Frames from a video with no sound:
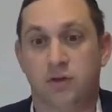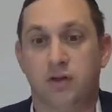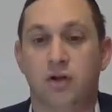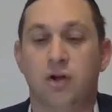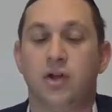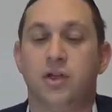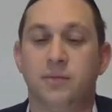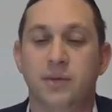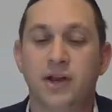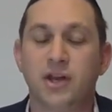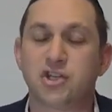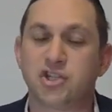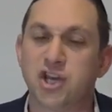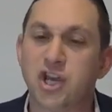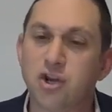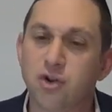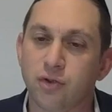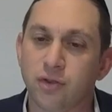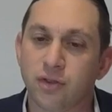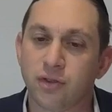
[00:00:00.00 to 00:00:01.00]
Oh, he made a
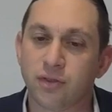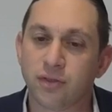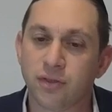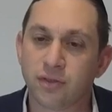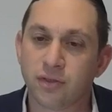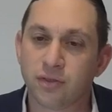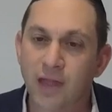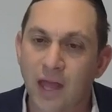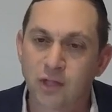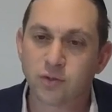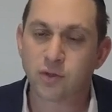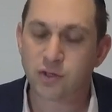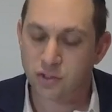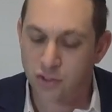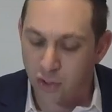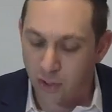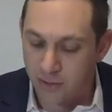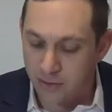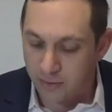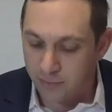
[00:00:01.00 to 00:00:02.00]
shino. That's his
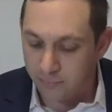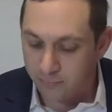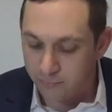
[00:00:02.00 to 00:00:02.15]
great.